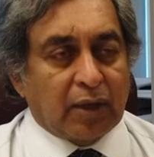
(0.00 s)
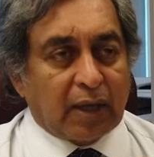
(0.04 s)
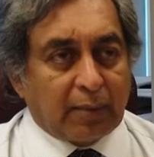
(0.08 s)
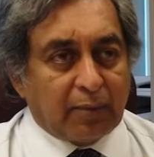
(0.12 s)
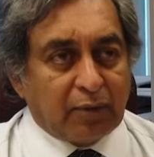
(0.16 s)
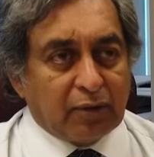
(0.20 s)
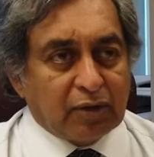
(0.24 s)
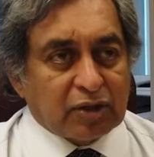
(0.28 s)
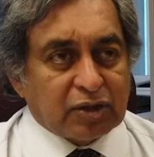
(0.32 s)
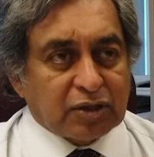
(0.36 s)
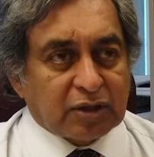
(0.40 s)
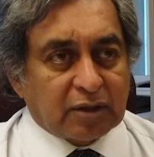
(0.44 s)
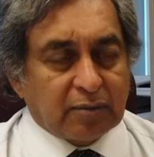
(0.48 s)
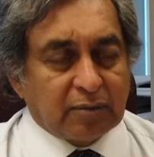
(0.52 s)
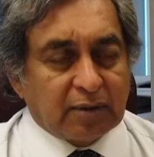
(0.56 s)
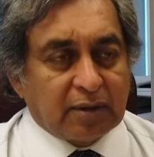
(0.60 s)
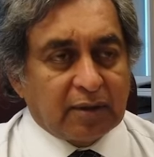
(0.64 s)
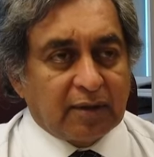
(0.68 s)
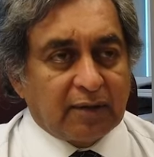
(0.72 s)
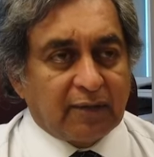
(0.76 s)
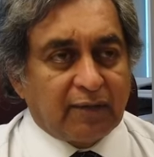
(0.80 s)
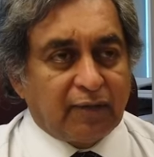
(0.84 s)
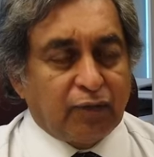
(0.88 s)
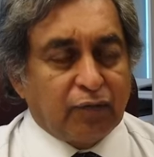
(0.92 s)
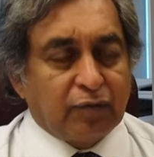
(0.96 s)
collaboration with
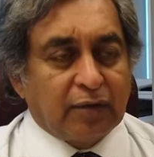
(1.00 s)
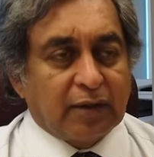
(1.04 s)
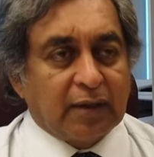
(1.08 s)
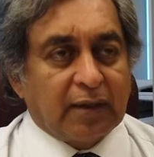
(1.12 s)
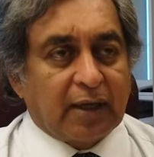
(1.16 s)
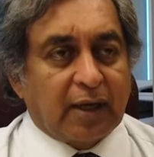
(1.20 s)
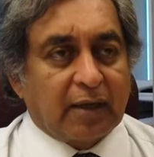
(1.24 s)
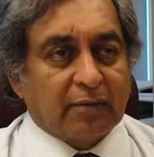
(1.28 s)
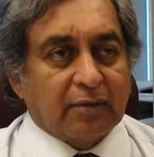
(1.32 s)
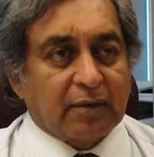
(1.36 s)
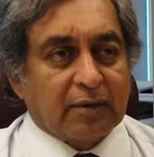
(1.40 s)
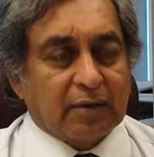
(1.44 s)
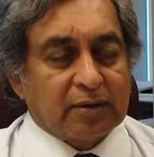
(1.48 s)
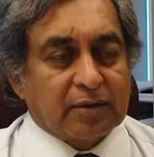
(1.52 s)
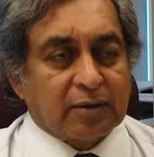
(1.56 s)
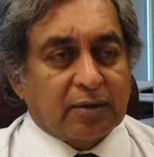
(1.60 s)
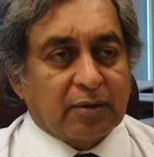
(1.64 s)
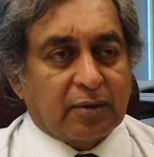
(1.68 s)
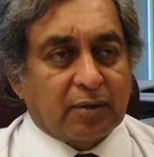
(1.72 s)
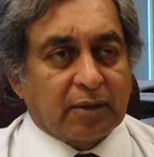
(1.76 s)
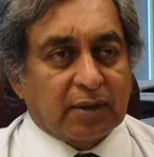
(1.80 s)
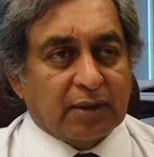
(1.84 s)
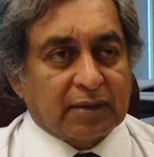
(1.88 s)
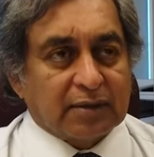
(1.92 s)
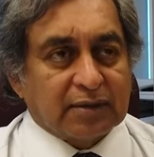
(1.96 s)
the Food and Agriculture
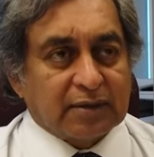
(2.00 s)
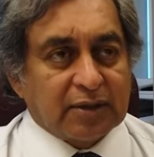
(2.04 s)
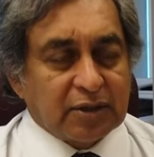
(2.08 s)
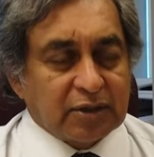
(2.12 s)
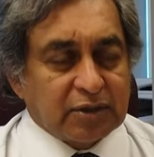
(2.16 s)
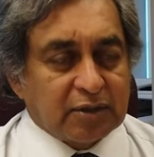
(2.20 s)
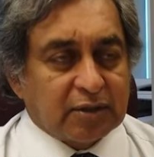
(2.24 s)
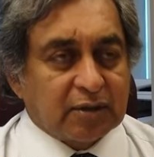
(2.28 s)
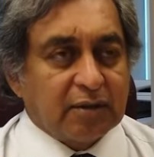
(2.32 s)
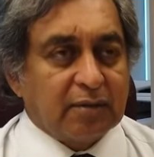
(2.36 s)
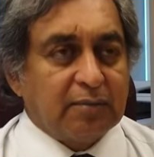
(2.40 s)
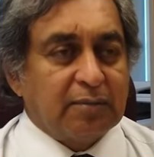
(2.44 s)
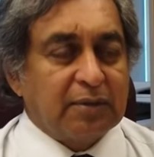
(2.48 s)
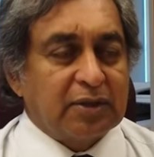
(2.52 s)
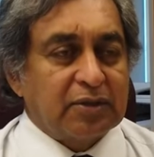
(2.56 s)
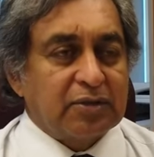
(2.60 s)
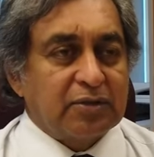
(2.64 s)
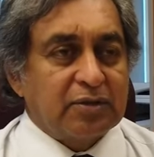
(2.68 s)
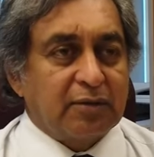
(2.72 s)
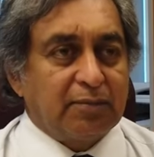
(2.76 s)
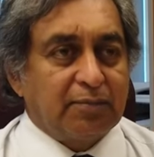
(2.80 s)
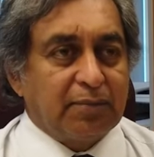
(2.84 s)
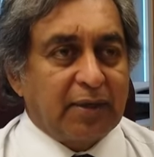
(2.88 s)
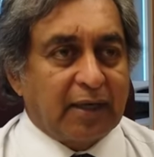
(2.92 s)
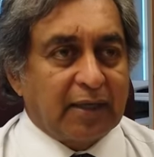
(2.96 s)
Organization, the
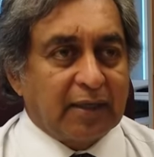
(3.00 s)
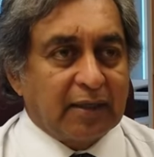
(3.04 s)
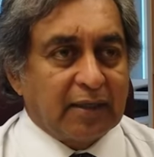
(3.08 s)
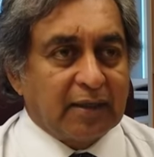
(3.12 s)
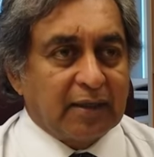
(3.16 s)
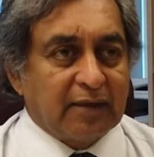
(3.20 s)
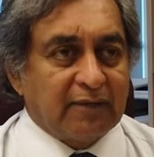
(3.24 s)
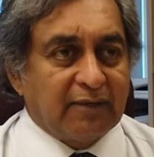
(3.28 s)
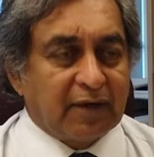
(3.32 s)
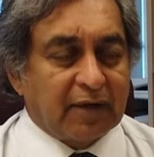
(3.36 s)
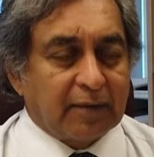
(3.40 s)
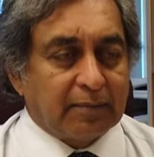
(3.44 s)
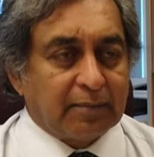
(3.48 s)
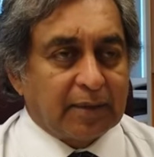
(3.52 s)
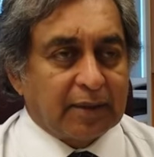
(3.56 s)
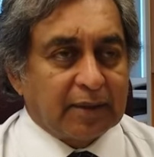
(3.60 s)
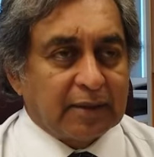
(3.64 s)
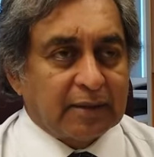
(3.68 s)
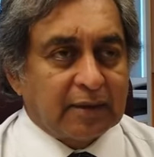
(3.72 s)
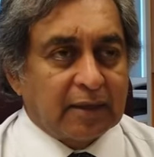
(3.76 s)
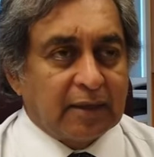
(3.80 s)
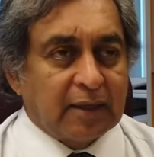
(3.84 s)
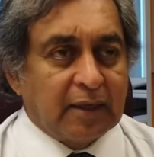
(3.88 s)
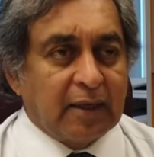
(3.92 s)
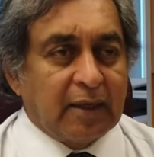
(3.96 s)
Ministry of Planning and
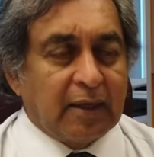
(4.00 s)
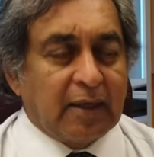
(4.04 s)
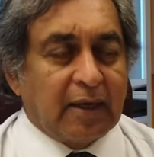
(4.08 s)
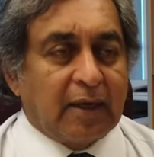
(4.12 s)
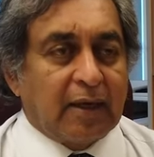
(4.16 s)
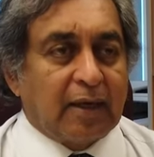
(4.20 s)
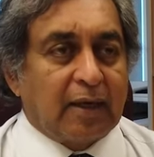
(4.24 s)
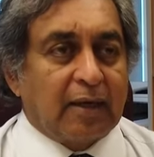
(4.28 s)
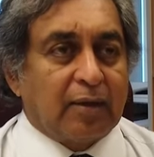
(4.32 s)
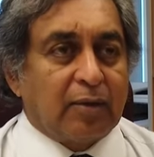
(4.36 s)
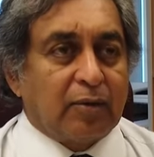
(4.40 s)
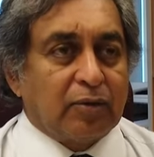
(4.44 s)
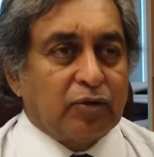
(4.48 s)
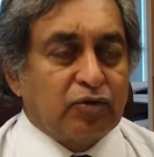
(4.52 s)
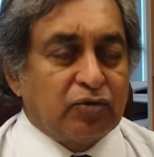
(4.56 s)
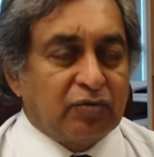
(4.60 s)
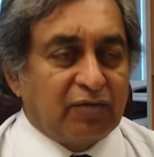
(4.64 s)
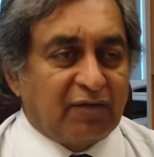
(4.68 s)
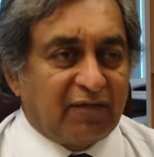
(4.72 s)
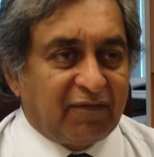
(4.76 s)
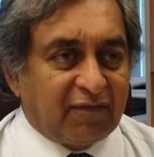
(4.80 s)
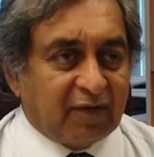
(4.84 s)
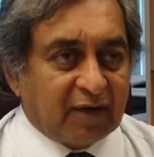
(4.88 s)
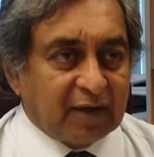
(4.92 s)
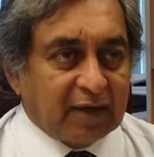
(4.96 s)
Development, uh,
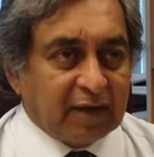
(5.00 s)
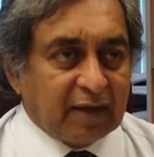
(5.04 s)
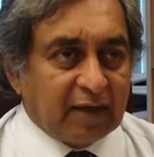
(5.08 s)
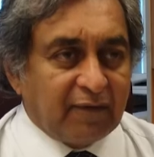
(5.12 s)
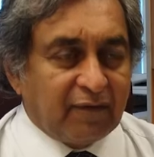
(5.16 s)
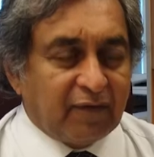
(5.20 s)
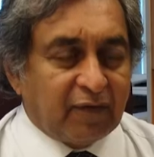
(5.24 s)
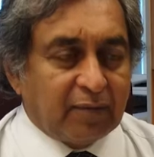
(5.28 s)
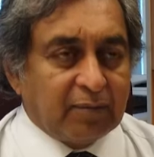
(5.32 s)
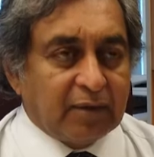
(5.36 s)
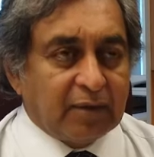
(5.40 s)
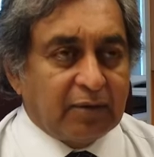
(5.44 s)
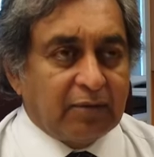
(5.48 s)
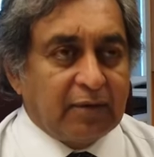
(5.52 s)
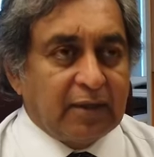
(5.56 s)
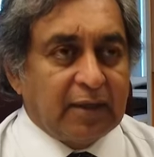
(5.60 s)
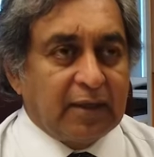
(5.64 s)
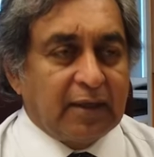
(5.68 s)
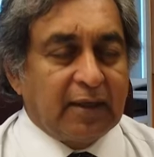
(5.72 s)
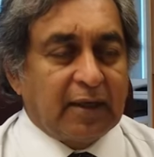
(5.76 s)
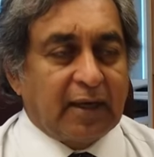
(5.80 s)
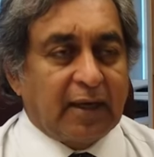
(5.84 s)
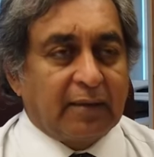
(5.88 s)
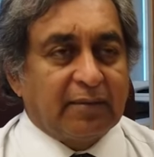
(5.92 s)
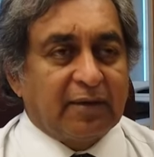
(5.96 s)
through funding from the
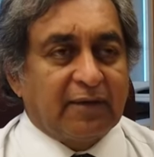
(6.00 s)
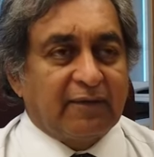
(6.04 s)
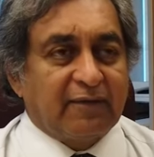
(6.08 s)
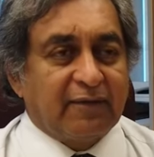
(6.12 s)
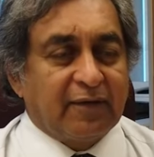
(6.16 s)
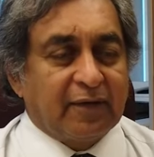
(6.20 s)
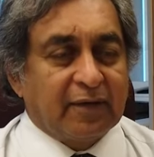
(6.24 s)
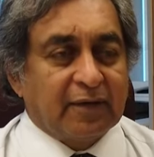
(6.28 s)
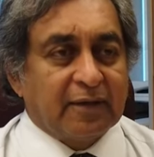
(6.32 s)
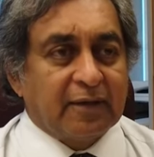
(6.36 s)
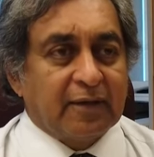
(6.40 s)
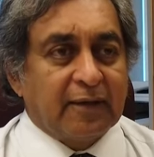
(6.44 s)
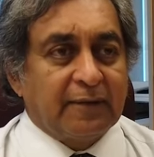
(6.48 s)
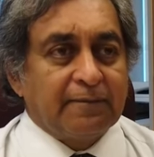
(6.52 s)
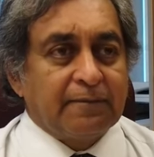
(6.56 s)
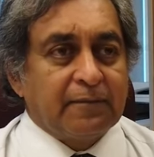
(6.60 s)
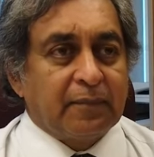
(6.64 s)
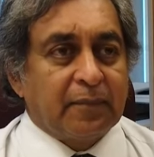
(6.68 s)
Green Climate Fund,